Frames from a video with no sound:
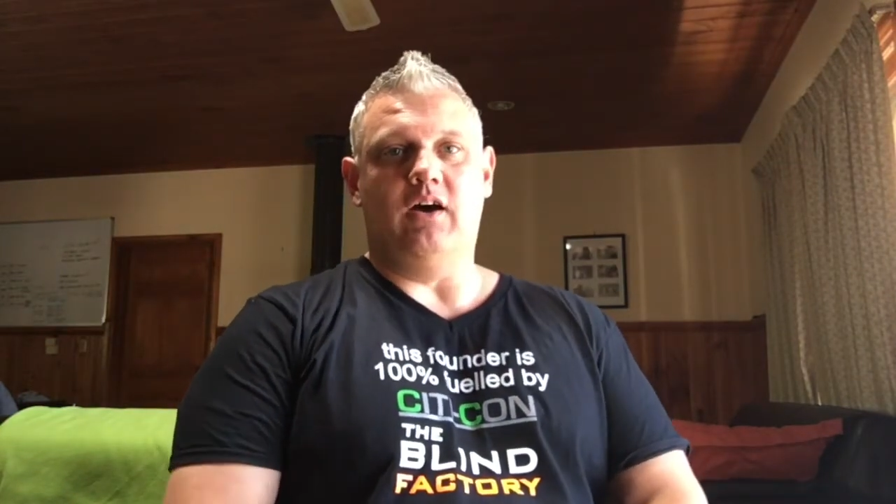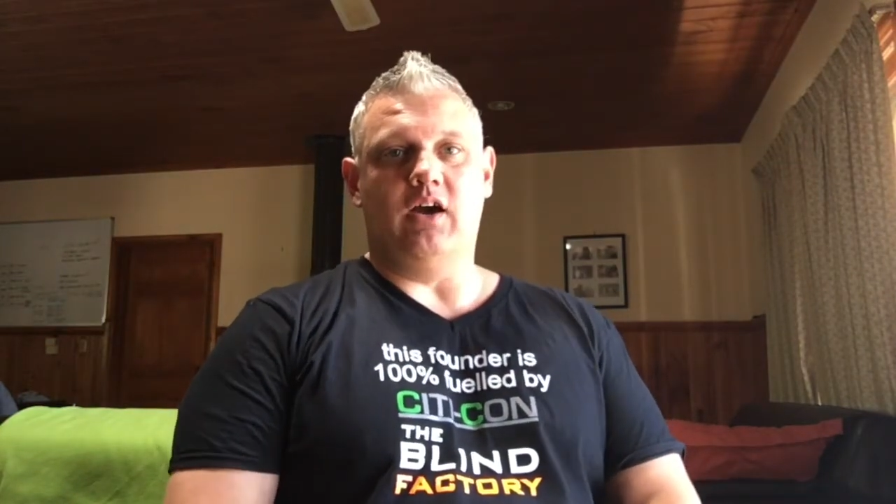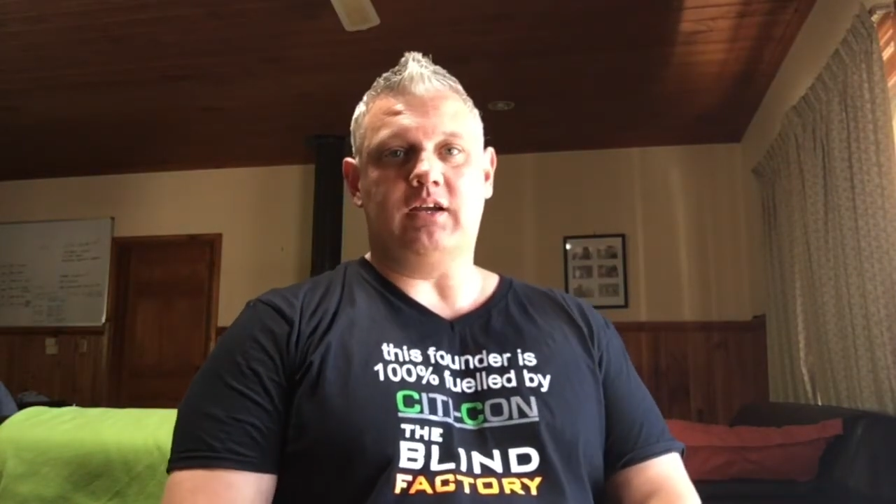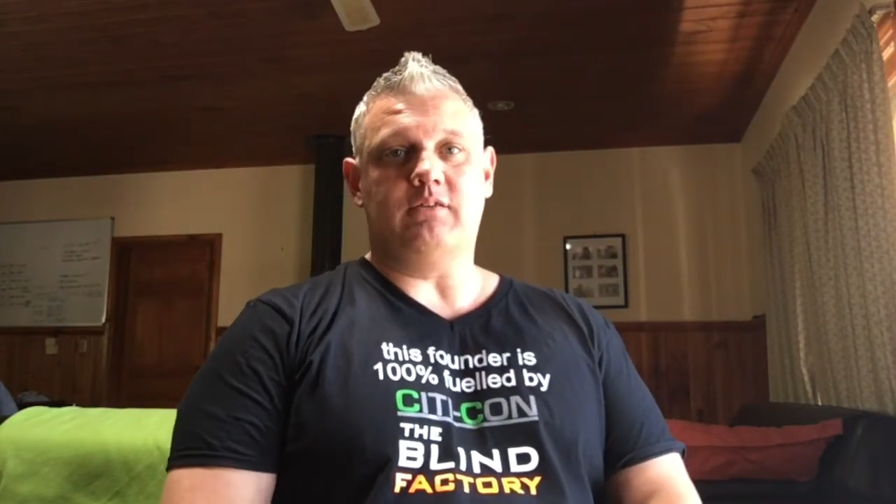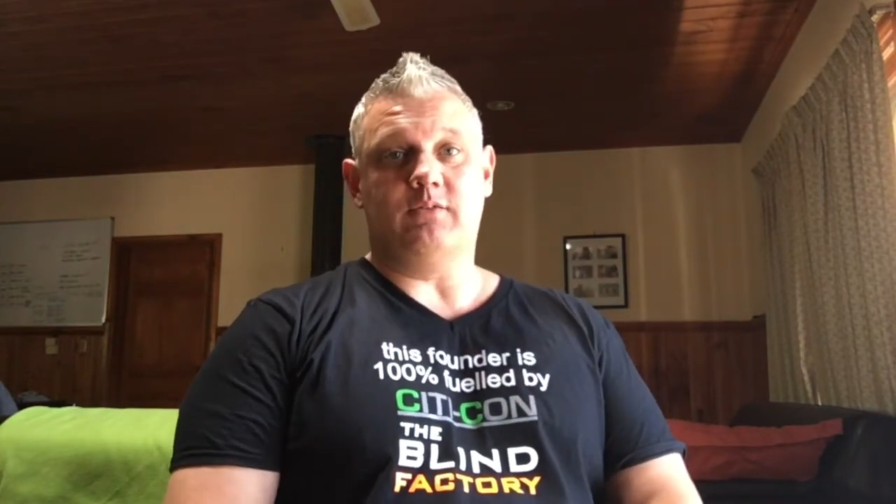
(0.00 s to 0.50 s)

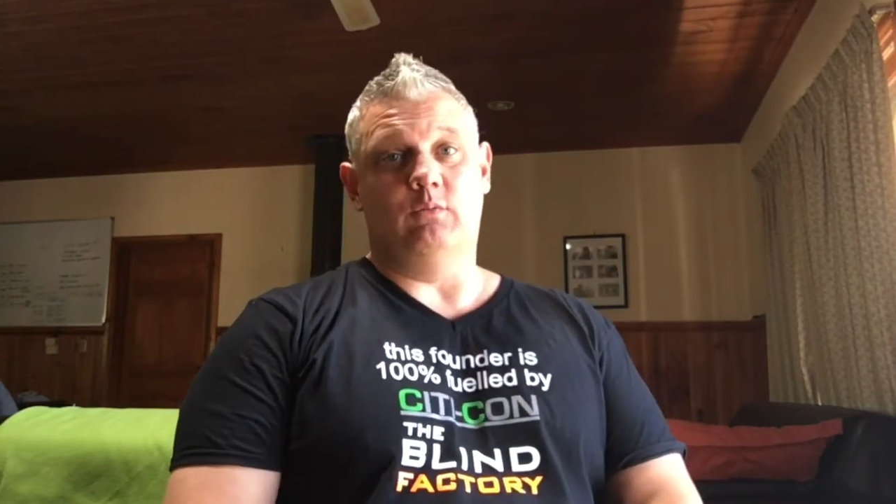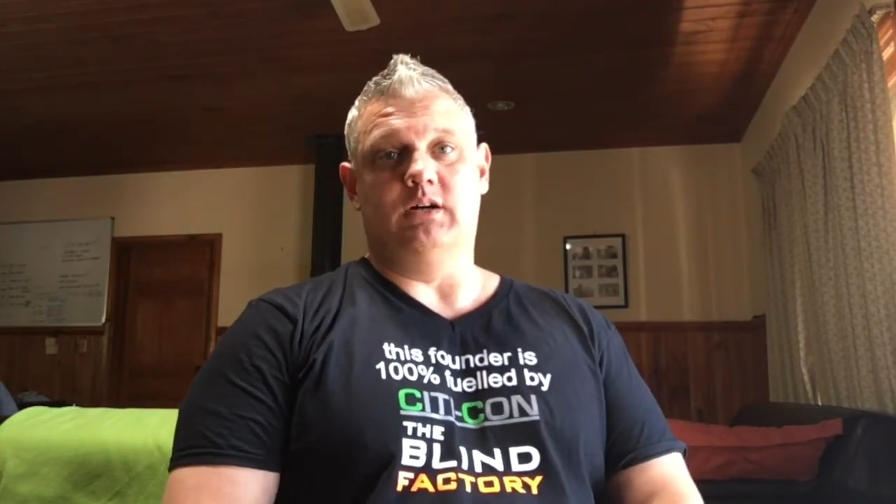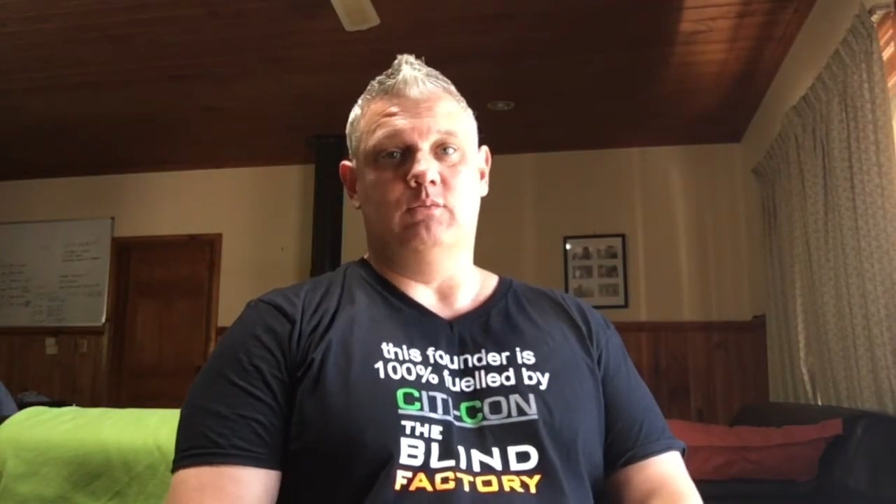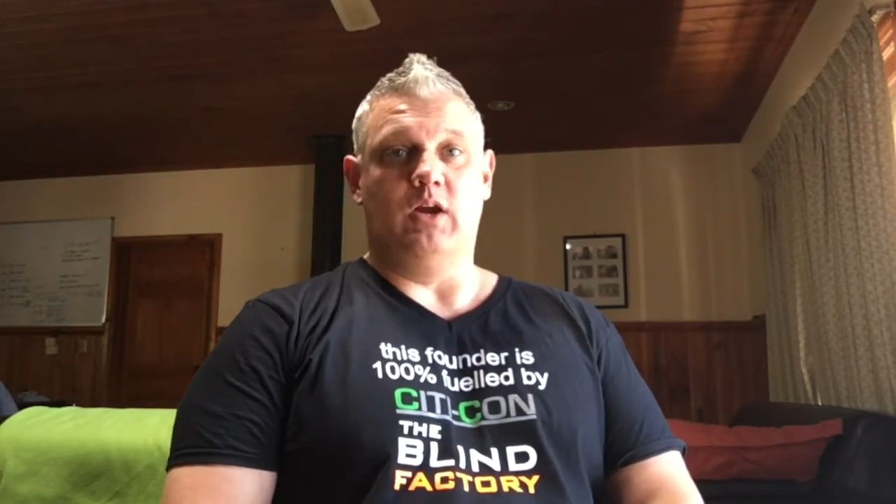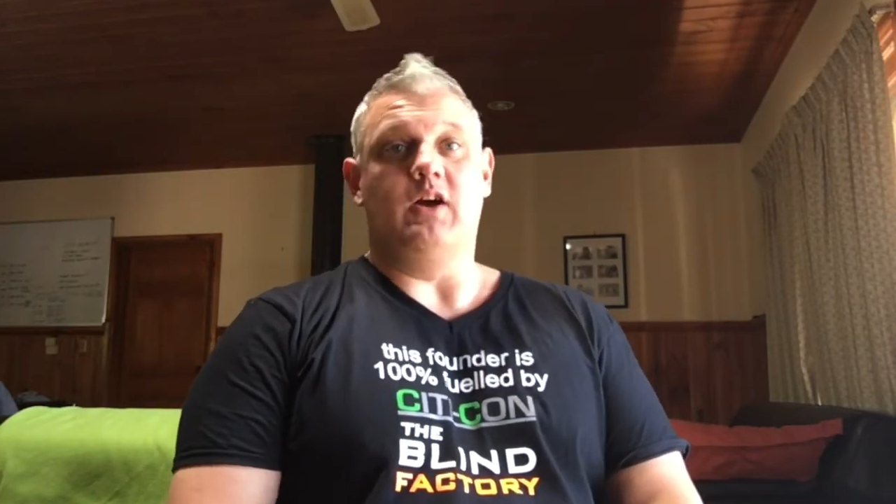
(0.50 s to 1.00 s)

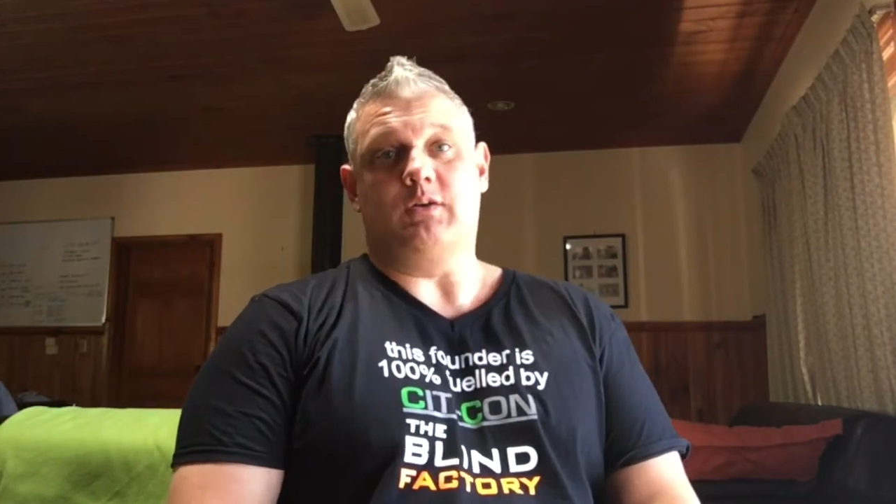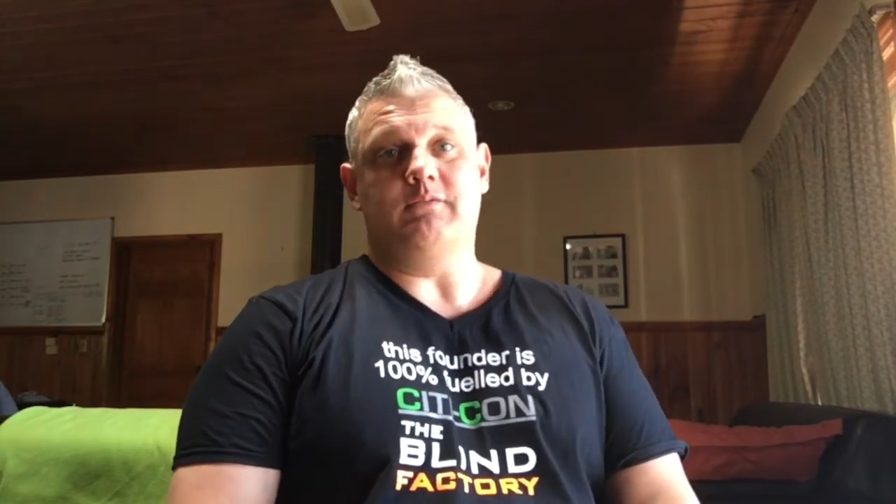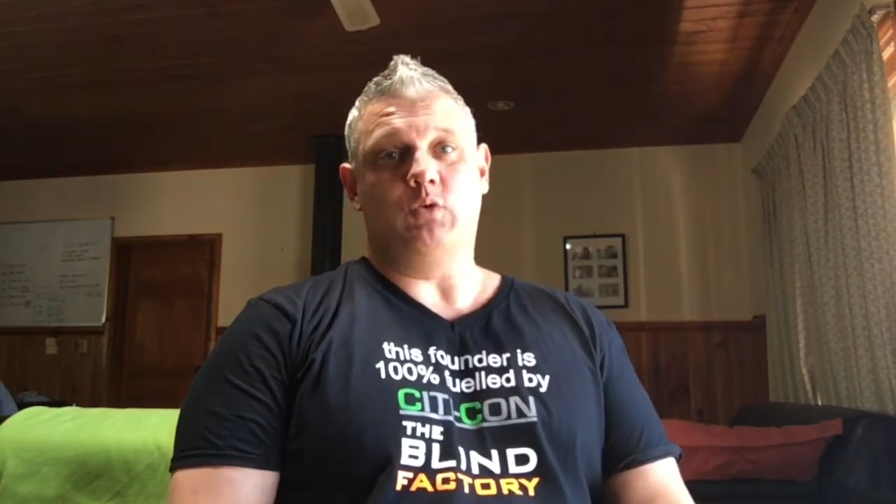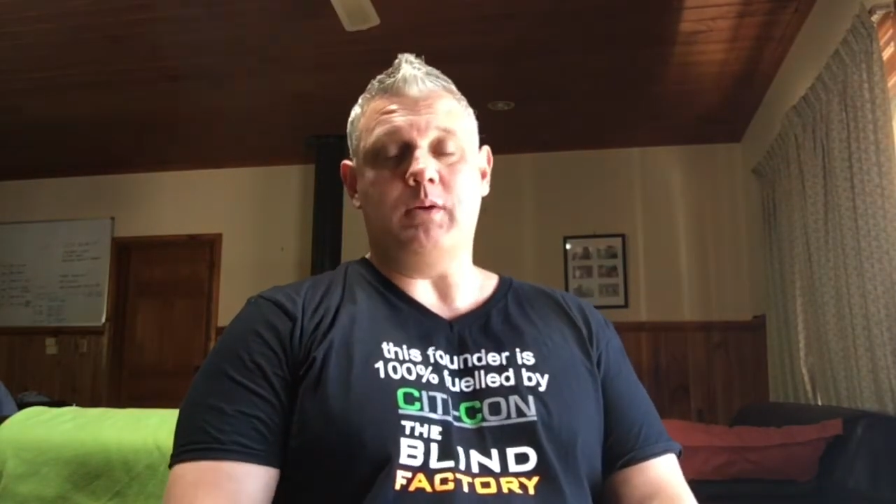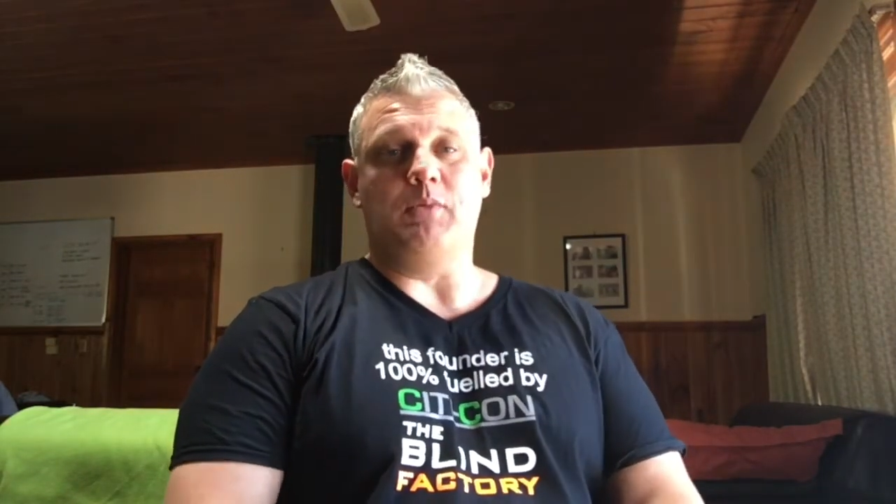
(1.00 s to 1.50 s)
I
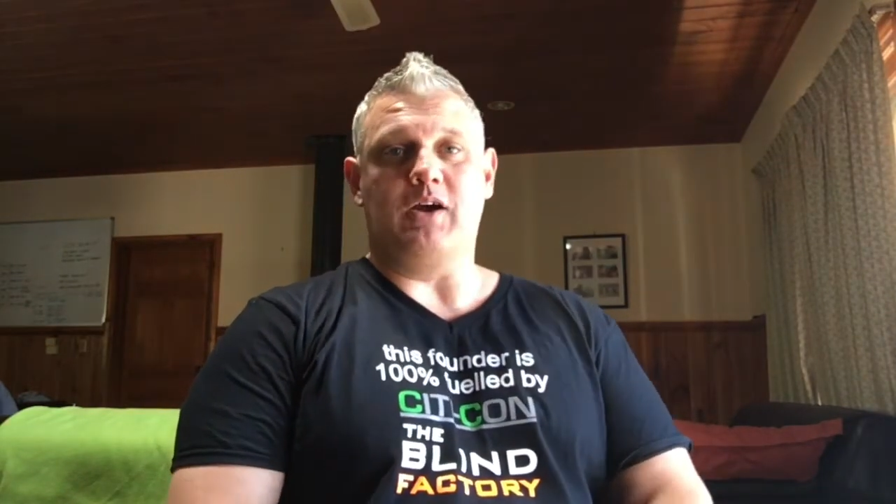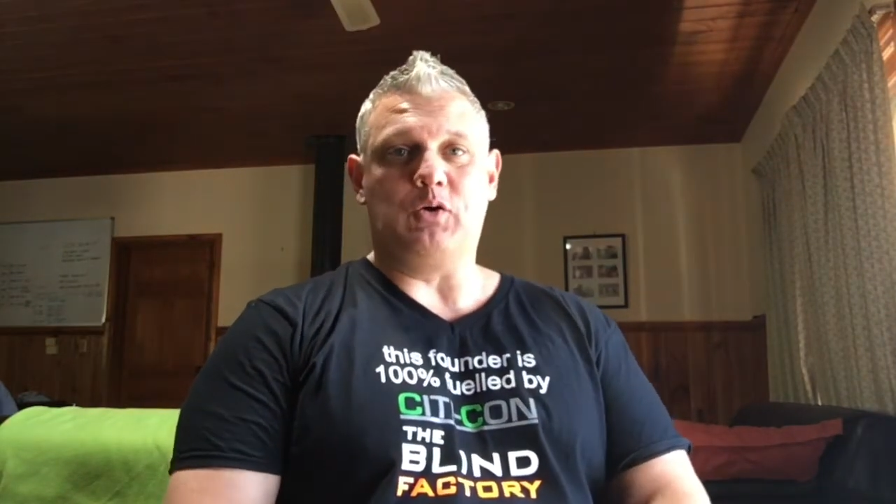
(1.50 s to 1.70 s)
quit my